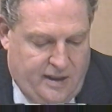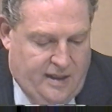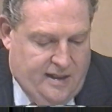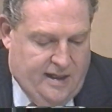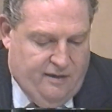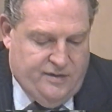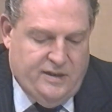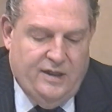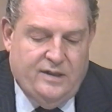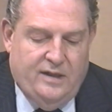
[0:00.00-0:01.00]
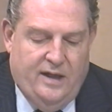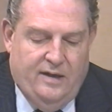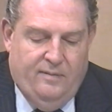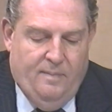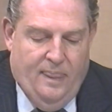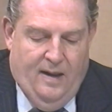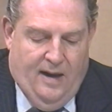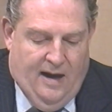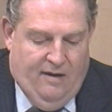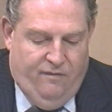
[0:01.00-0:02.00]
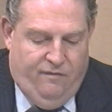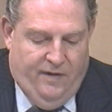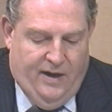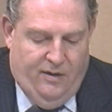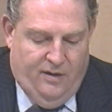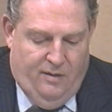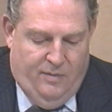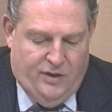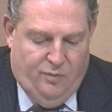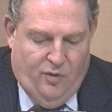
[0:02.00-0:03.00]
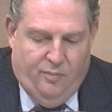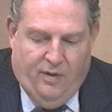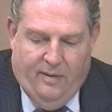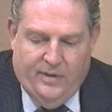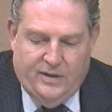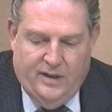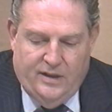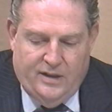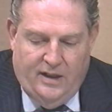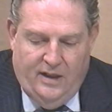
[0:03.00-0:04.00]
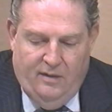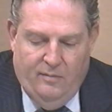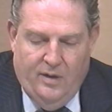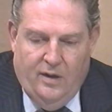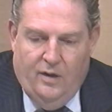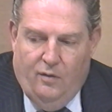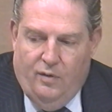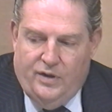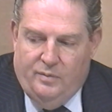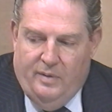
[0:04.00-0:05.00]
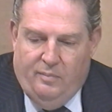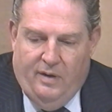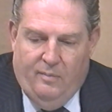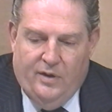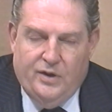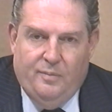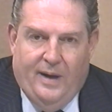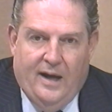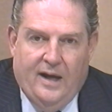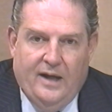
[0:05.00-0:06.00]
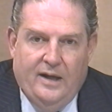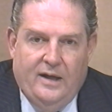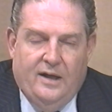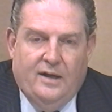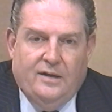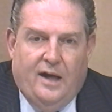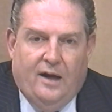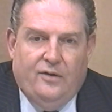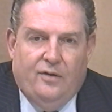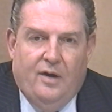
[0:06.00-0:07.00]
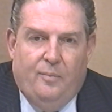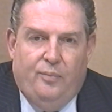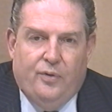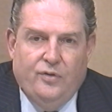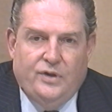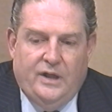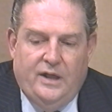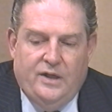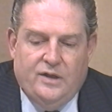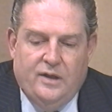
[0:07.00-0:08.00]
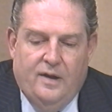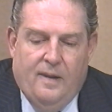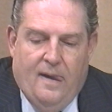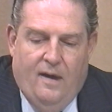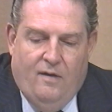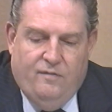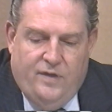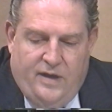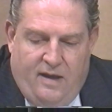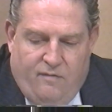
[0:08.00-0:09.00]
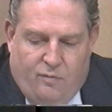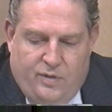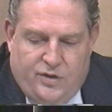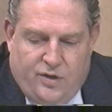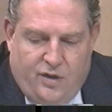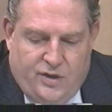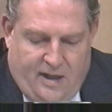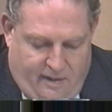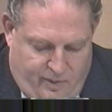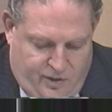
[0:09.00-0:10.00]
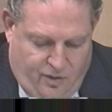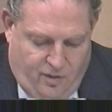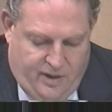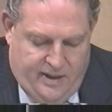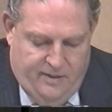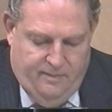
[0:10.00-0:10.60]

Now, since then, I've found a much more promising scheme which has been published by Dr. Aprouzis of the Naval Research Laboratory,